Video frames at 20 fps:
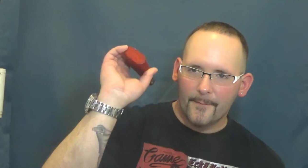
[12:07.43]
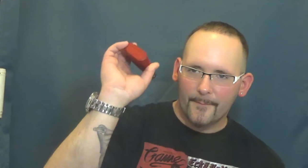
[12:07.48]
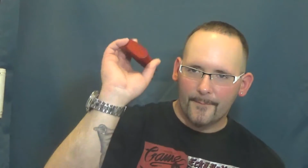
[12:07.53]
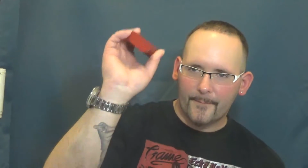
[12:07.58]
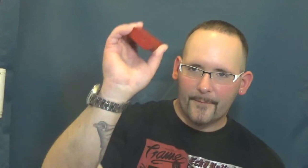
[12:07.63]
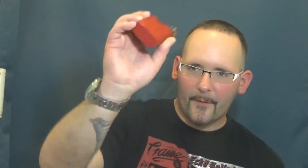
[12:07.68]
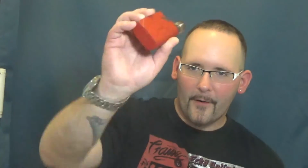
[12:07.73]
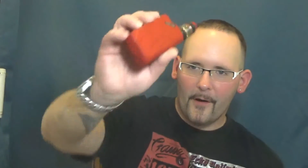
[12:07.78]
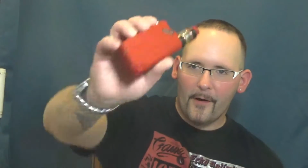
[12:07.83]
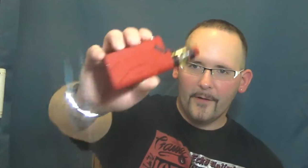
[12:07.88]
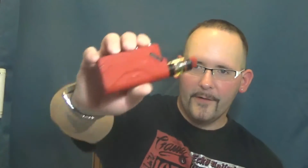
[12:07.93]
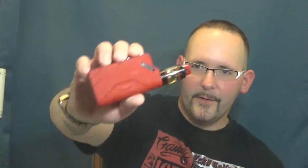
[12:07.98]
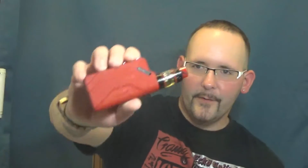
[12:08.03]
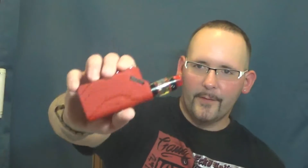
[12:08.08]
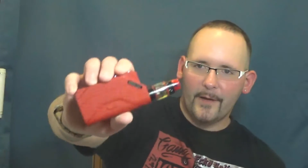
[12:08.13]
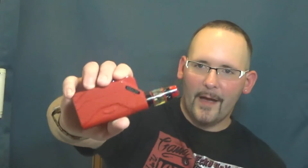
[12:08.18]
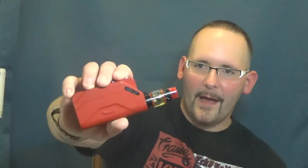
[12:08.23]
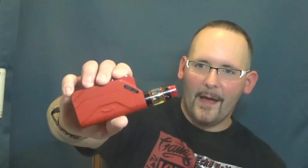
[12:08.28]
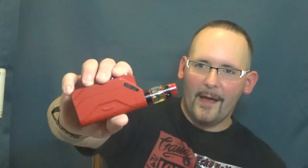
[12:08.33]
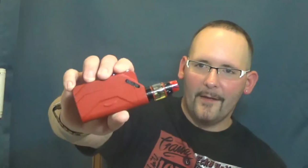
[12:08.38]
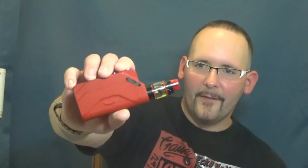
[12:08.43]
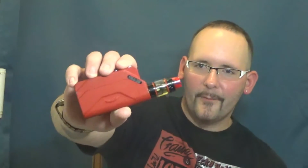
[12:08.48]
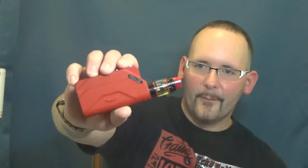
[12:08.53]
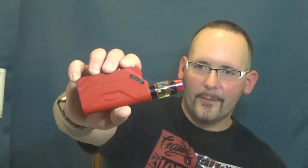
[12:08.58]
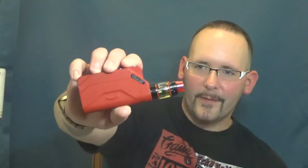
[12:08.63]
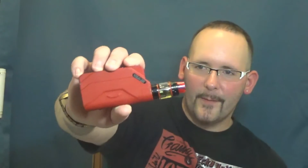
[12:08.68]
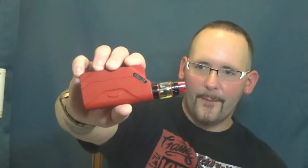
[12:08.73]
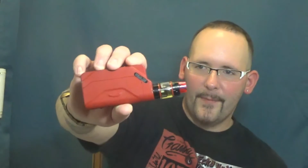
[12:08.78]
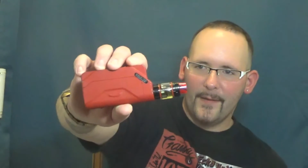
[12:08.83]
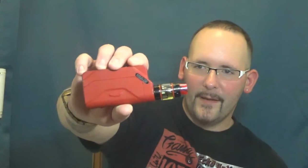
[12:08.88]
For all you guys
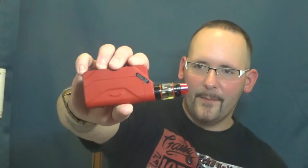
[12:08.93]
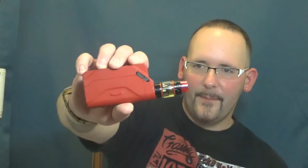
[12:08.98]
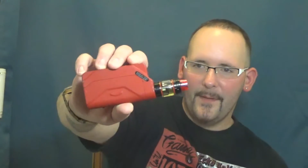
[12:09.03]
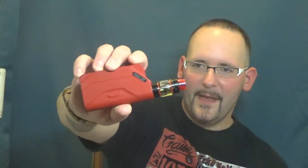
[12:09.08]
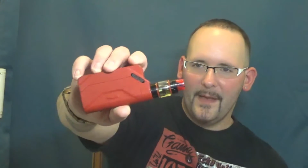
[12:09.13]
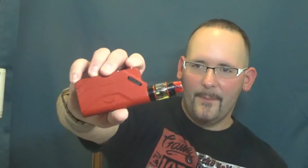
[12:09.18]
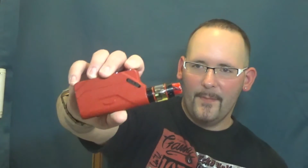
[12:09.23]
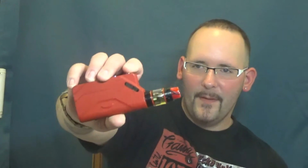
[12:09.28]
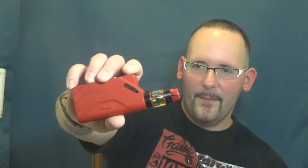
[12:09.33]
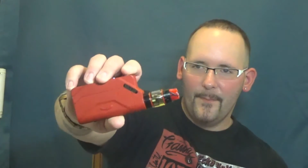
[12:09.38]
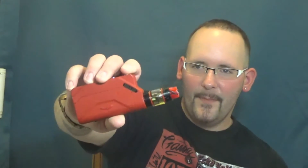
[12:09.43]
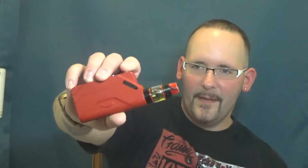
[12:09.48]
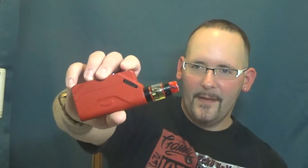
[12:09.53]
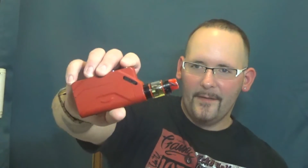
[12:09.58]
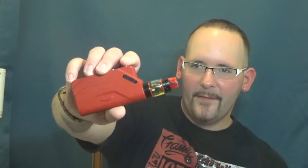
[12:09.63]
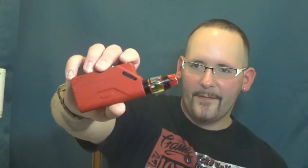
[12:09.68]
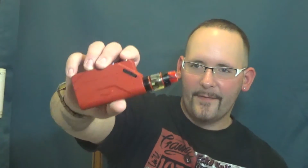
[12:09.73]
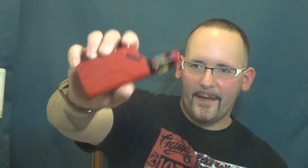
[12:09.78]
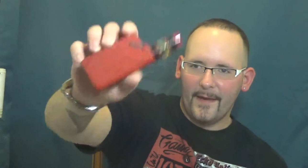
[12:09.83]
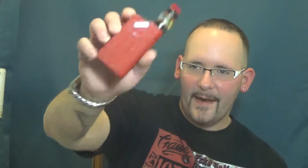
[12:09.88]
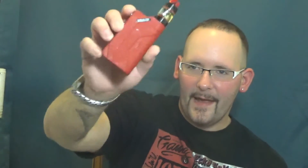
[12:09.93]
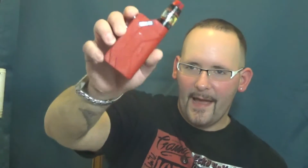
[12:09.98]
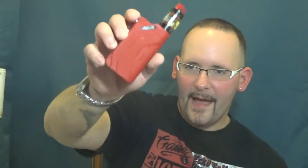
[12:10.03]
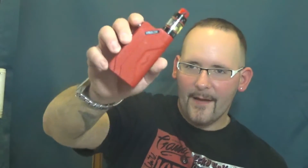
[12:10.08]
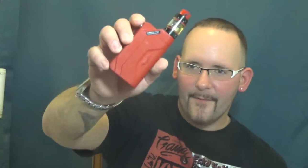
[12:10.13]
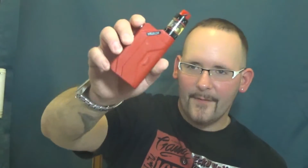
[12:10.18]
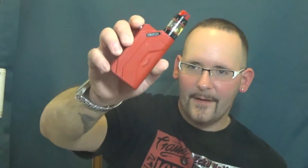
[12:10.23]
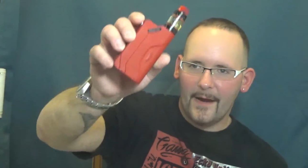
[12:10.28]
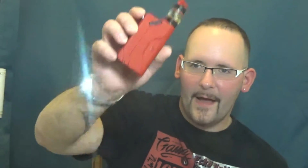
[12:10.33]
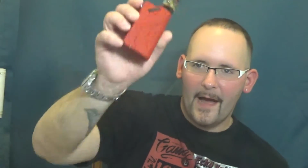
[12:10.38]
with the Big Baby Beast that
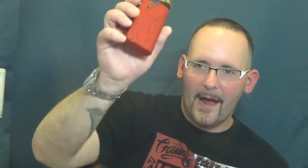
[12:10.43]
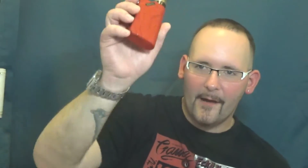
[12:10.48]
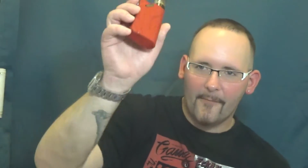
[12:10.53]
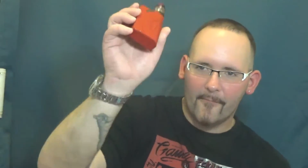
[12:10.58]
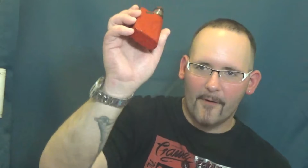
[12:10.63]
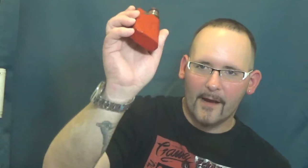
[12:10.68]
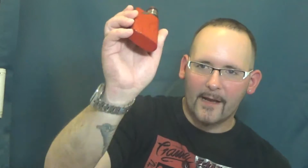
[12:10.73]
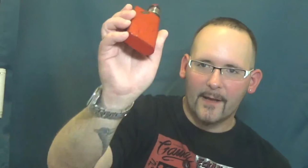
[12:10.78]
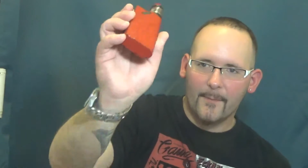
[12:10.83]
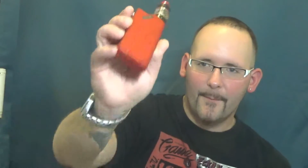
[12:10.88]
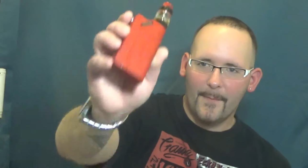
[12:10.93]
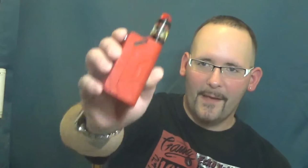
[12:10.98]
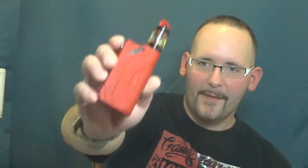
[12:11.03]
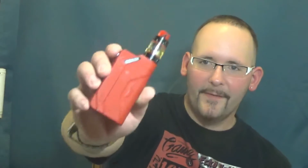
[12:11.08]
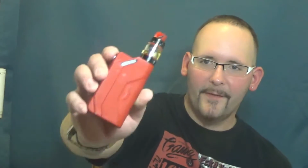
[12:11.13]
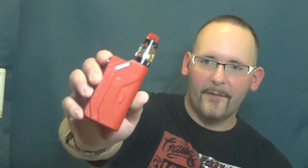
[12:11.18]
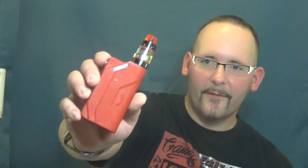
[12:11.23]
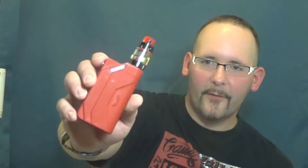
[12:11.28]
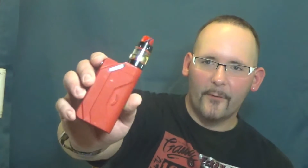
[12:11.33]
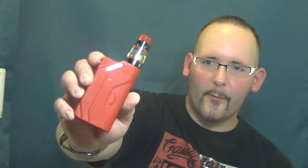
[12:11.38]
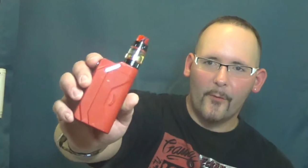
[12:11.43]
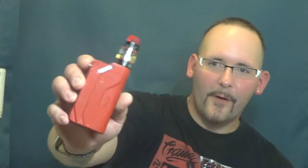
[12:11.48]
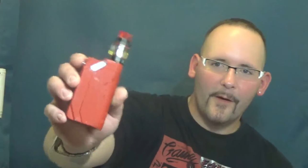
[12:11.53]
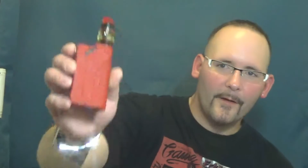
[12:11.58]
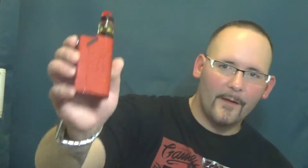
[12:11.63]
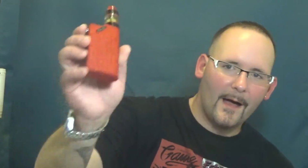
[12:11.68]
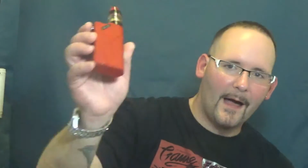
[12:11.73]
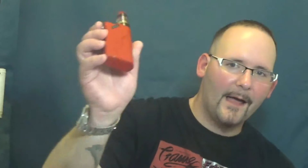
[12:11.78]
have it, I recommend this coil.